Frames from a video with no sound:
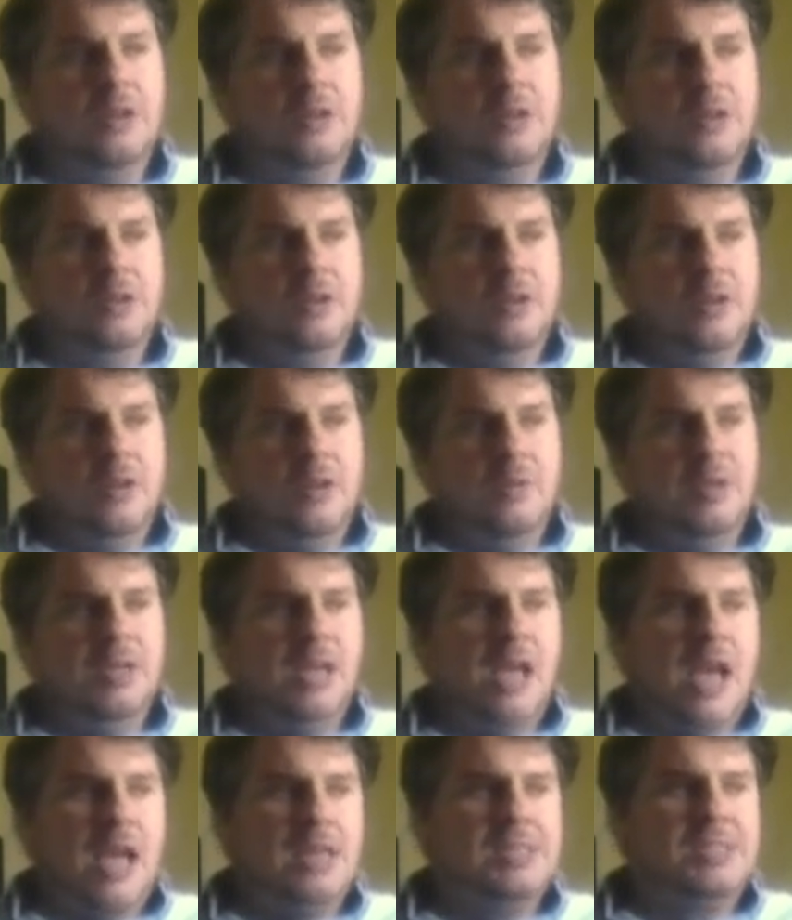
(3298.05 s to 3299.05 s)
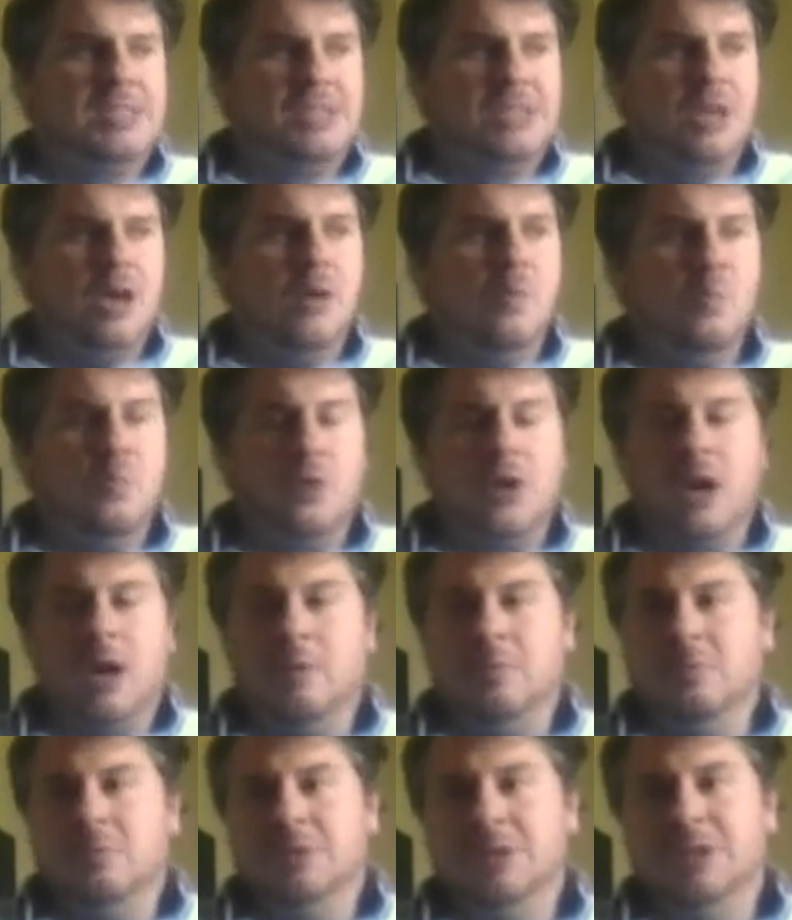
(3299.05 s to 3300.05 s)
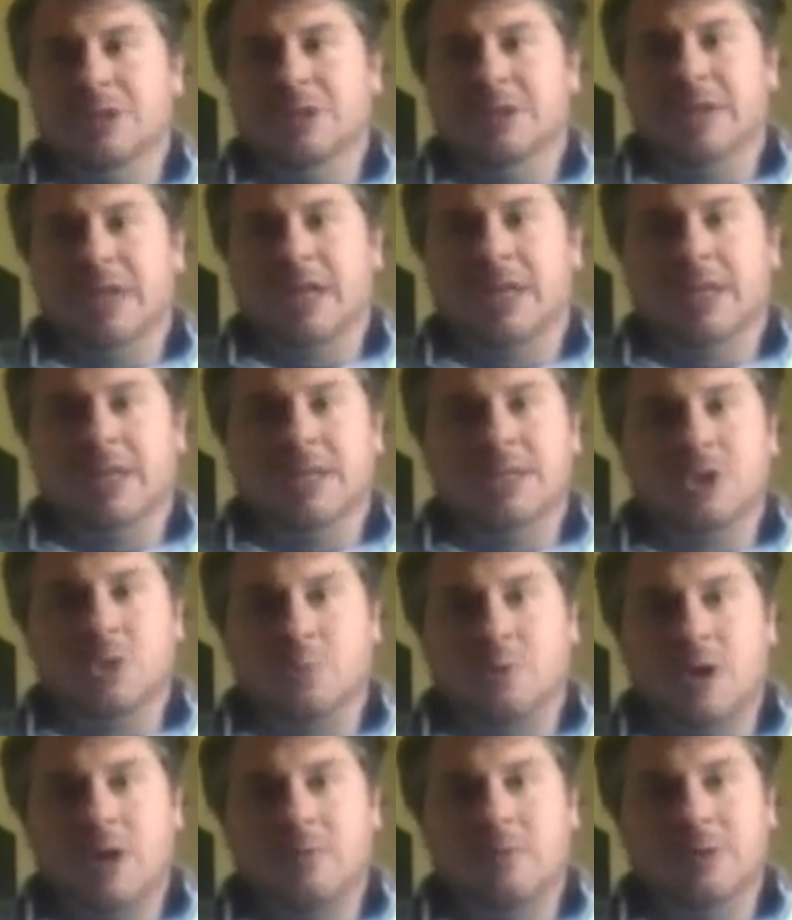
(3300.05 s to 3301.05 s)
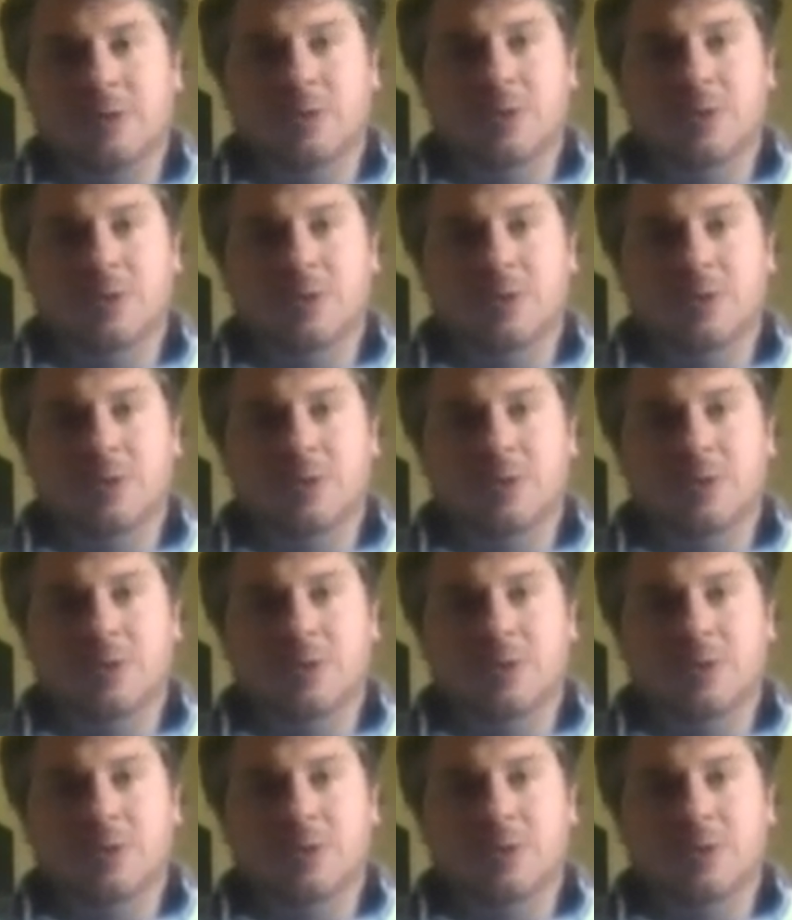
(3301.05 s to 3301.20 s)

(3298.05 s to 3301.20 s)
I mean, it has some probably in a decade, so probably